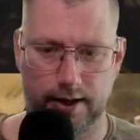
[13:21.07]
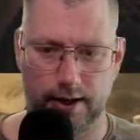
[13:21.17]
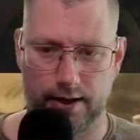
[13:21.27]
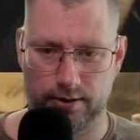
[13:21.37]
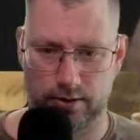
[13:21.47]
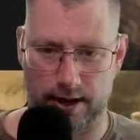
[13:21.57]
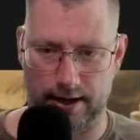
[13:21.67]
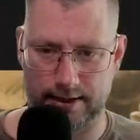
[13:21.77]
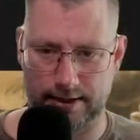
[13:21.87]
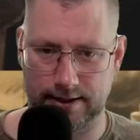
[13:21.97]
so I
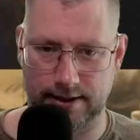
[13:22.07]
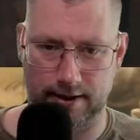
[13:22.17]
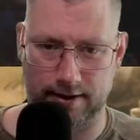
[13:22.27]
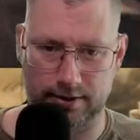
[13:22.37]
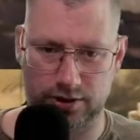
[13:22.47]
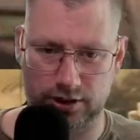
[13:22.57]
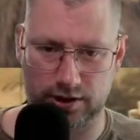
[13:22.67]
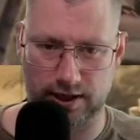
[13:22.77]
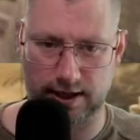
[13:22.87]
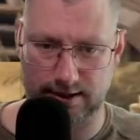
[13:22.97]
didn't carry it just
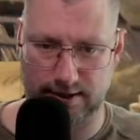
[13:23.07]
yet.